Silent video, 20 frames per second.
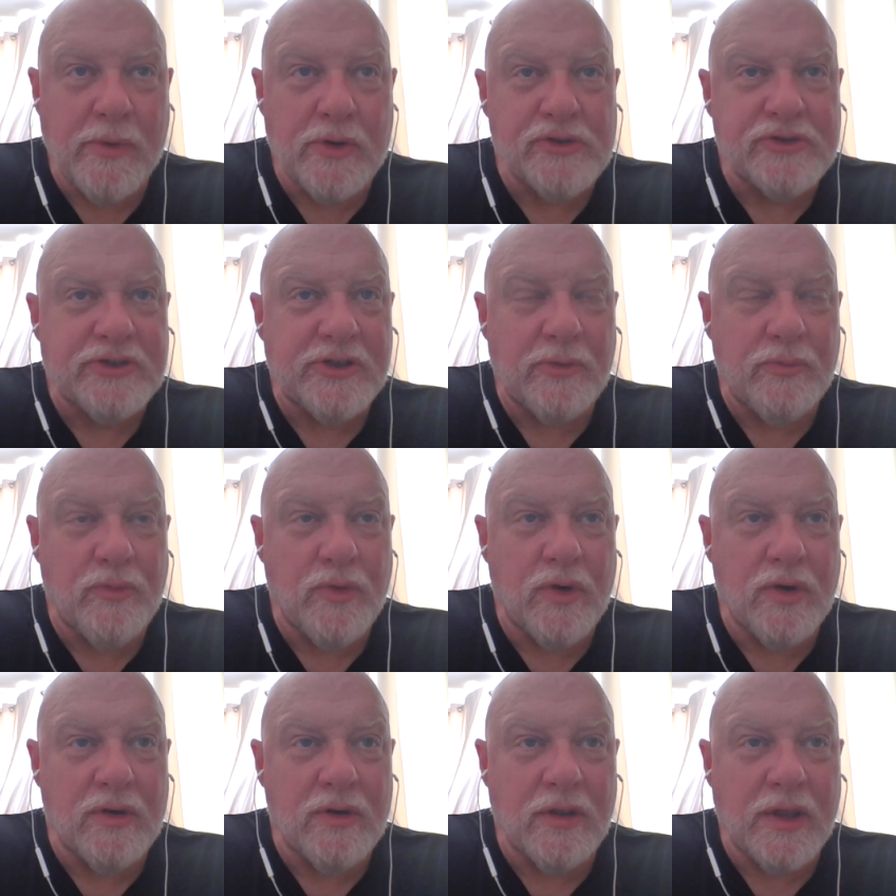Most of them
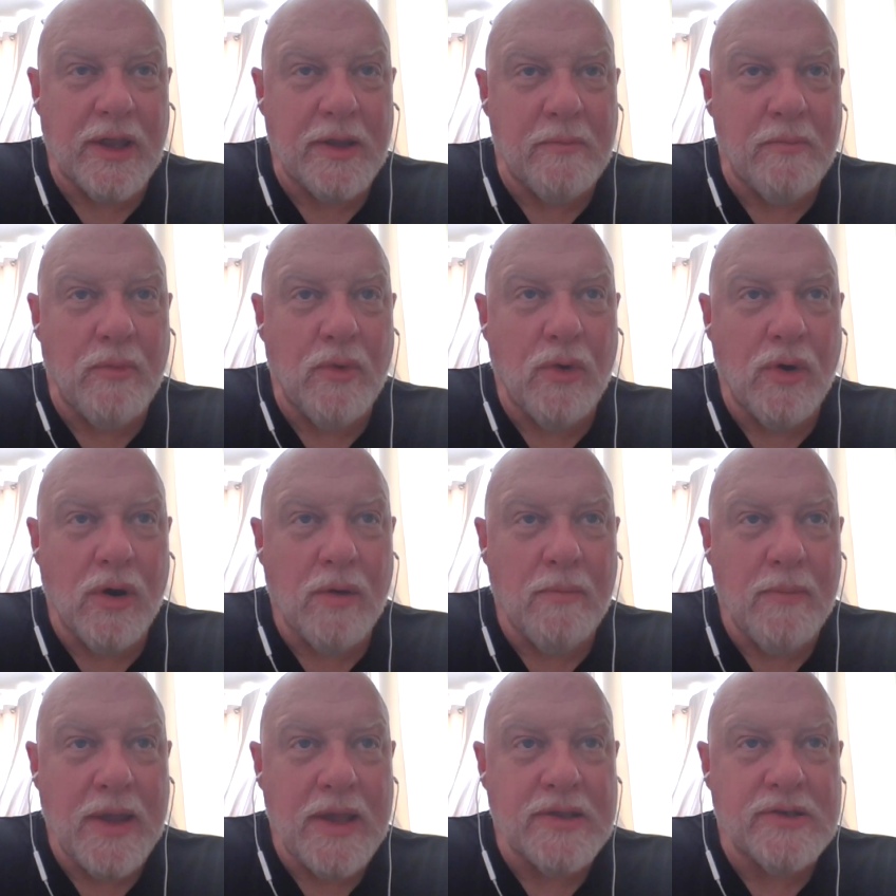were like more
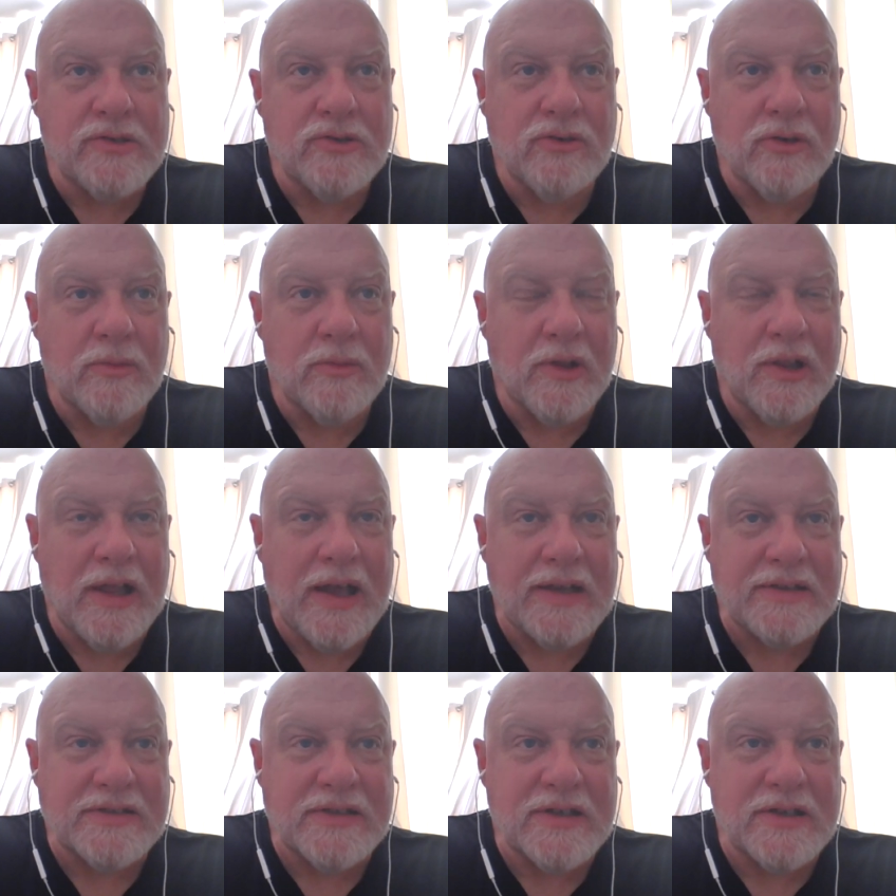mainstream
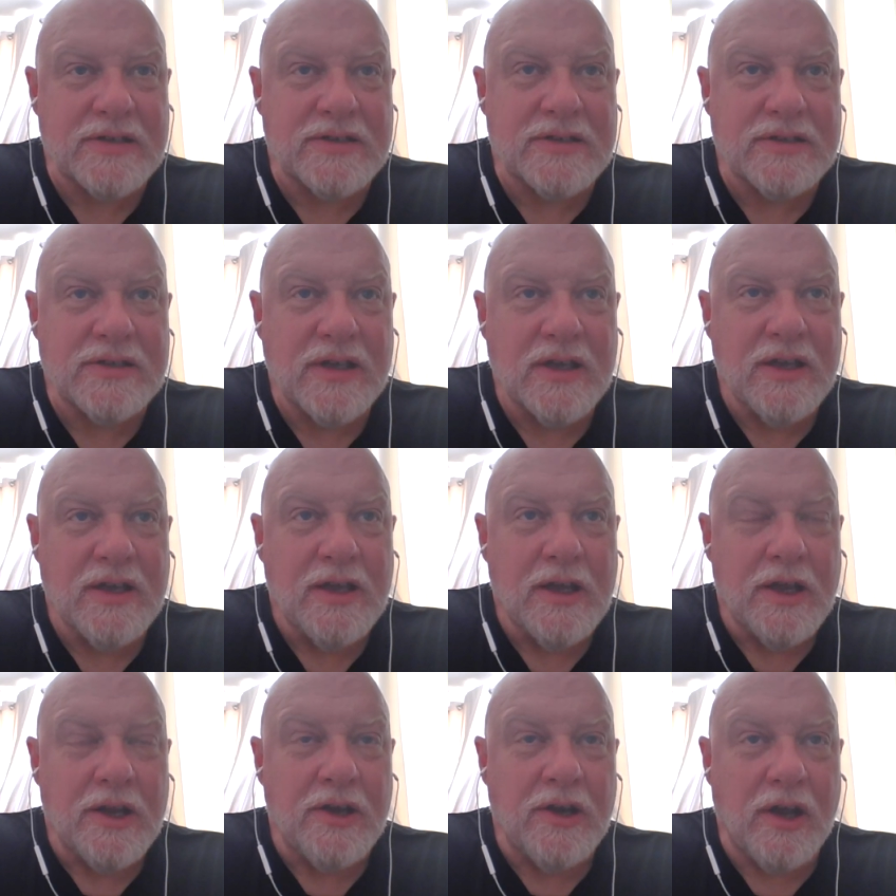classics,
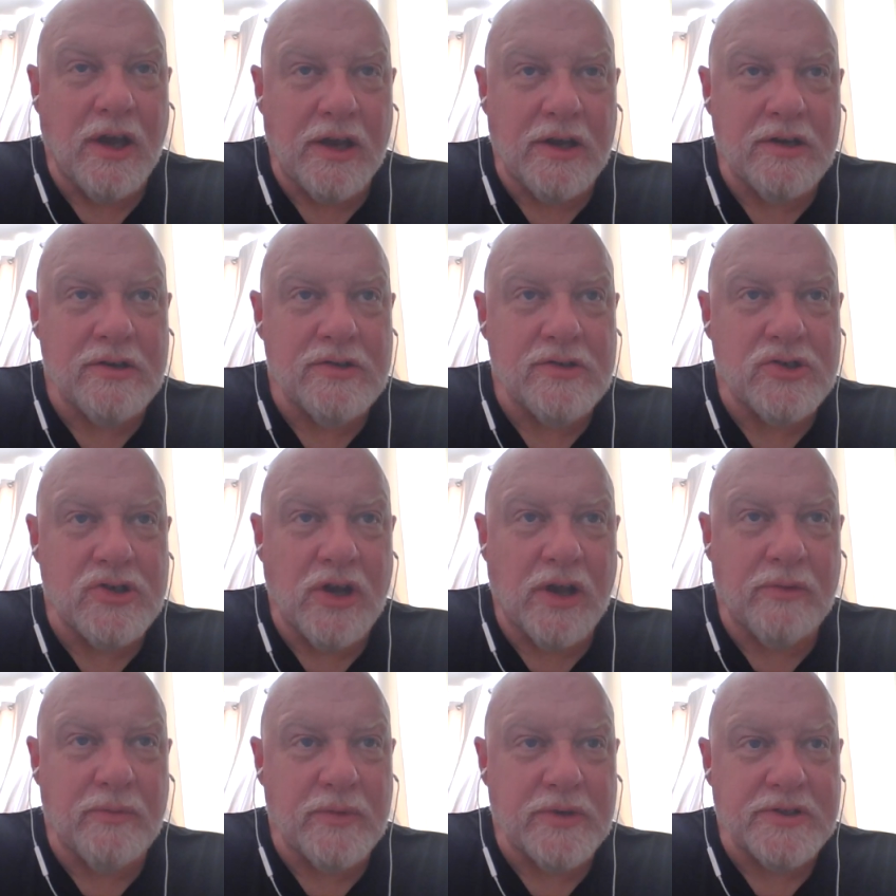not
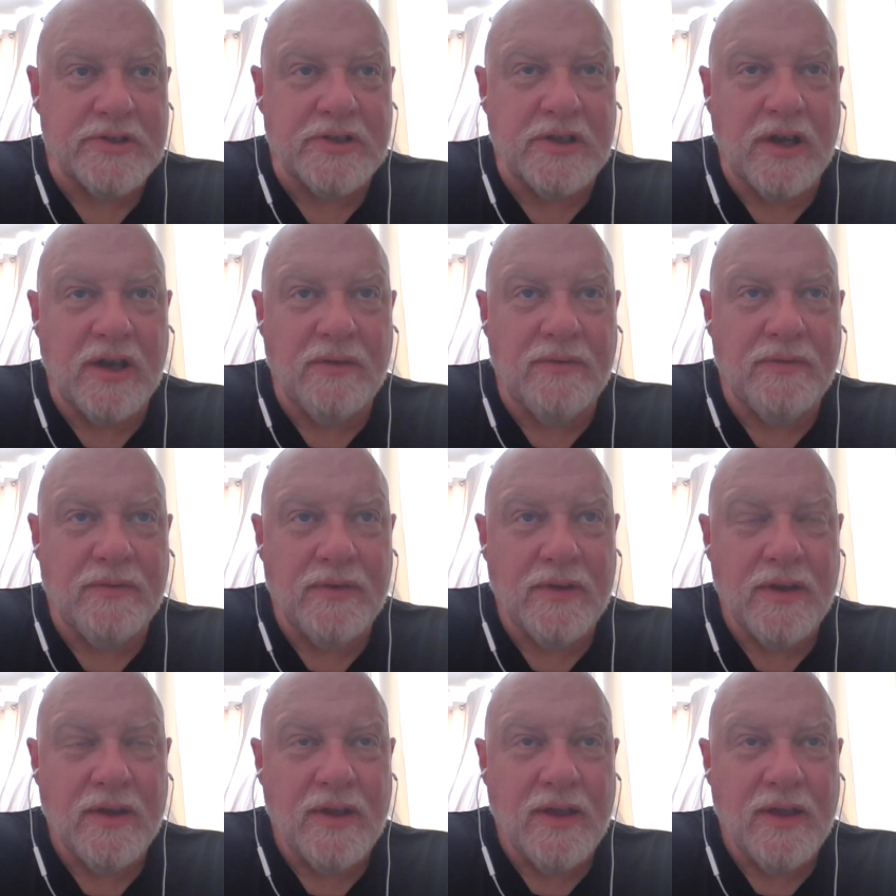genre stuff.